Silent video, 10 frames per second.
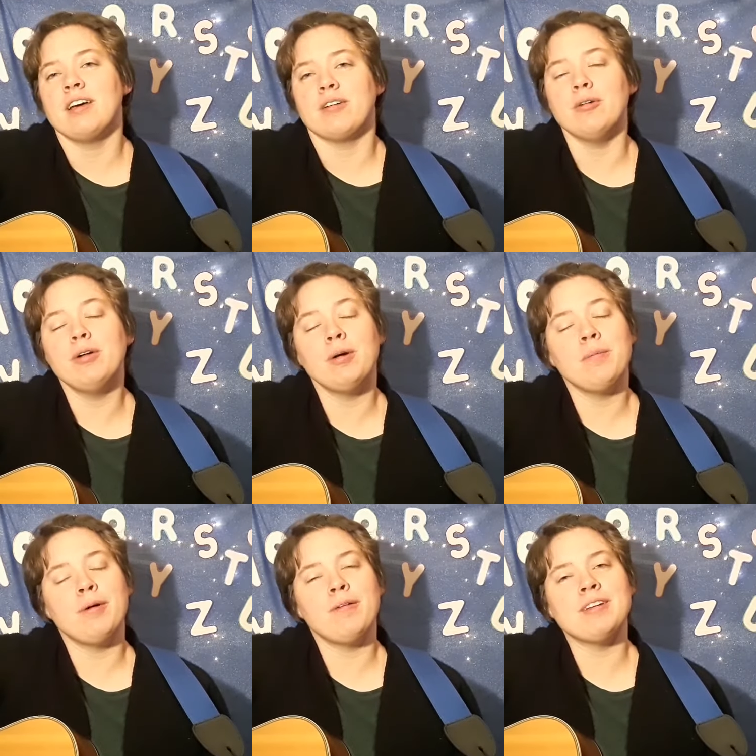
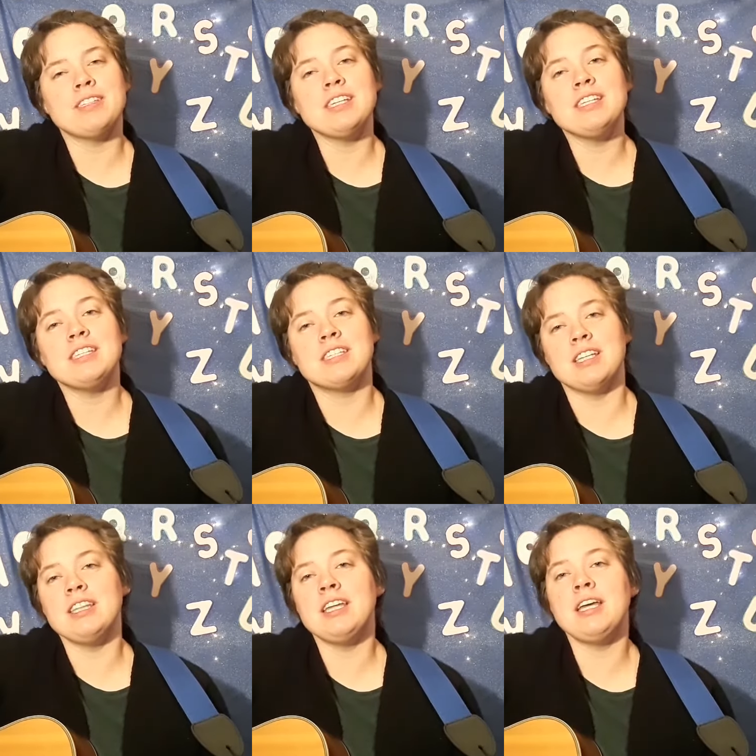Kookaburra sits
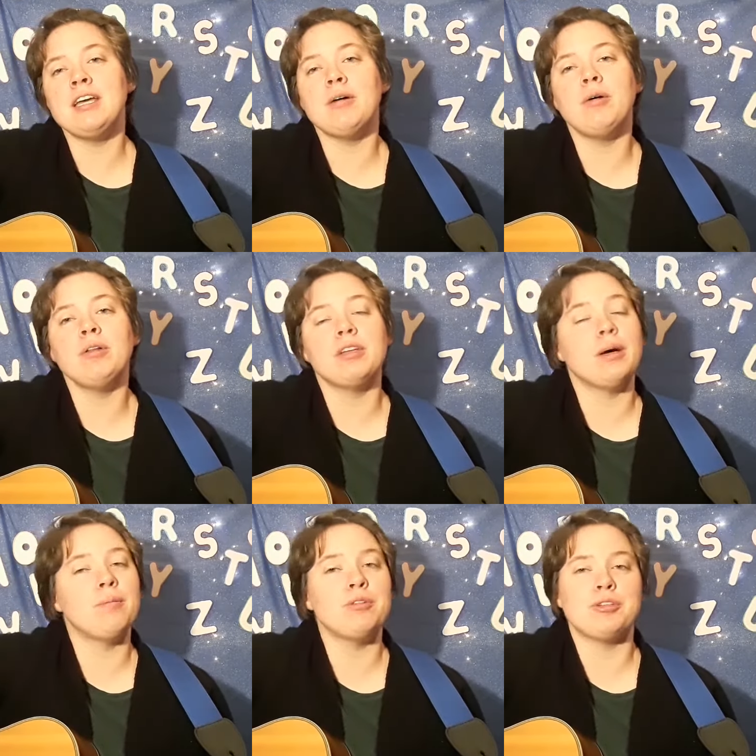in the old
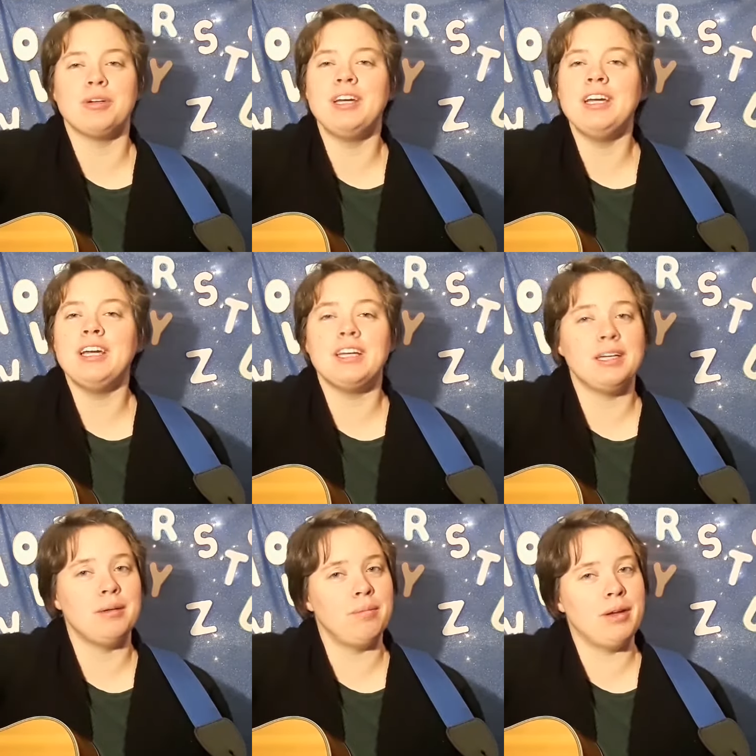gum tree,
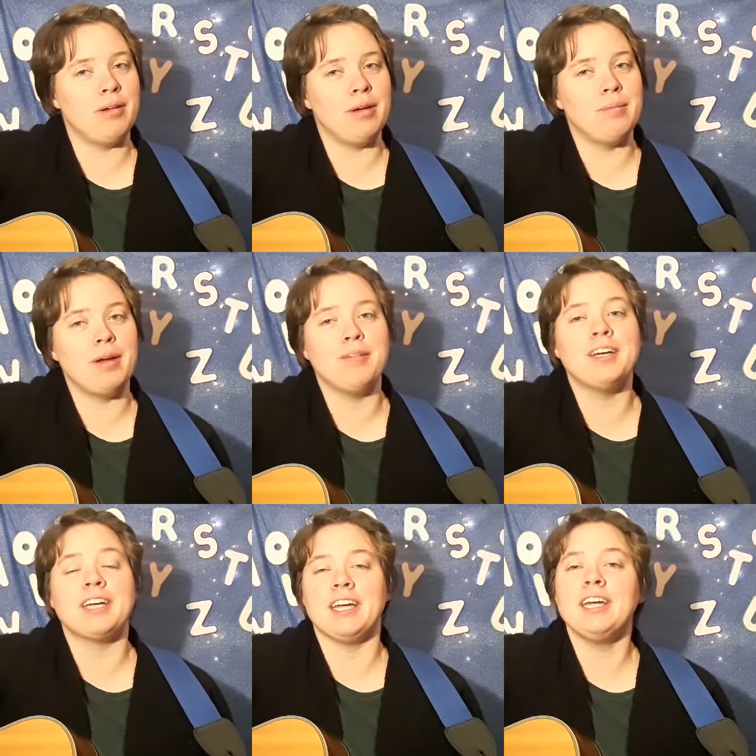merry, merry
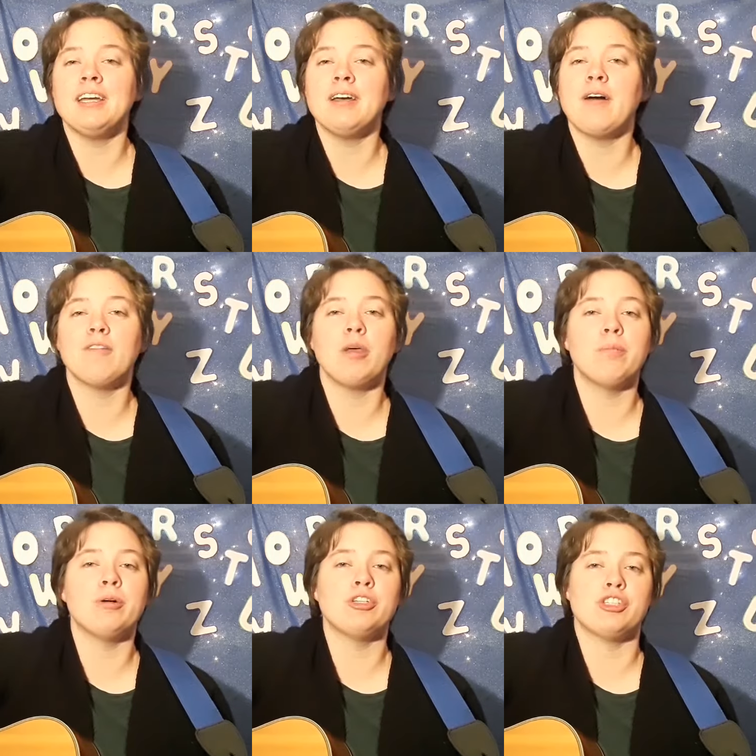king of the
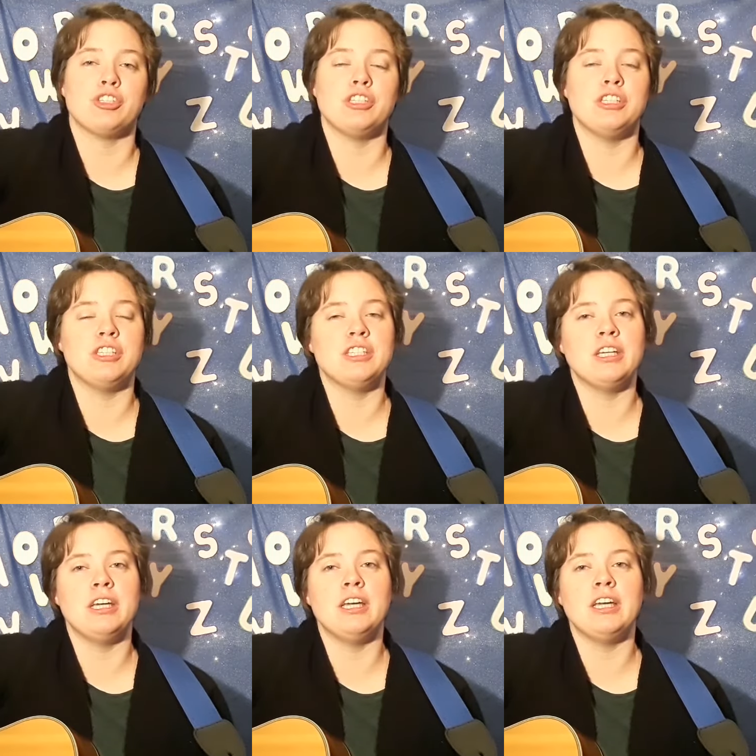bushes,
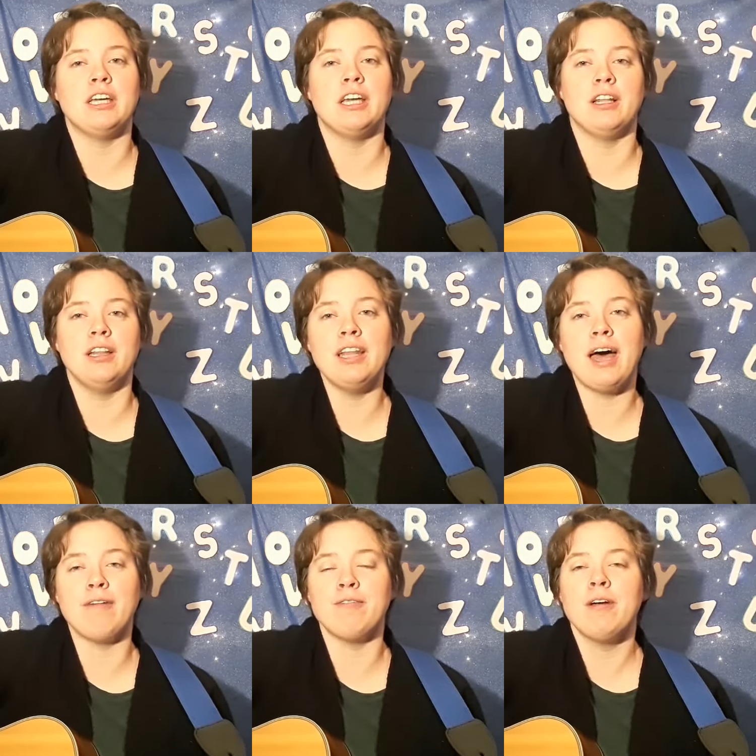he
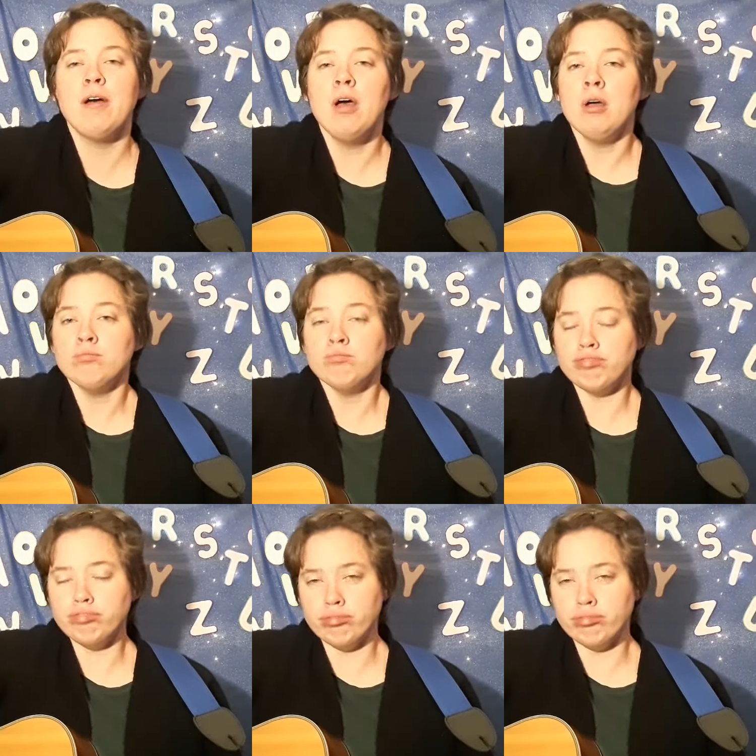laughs.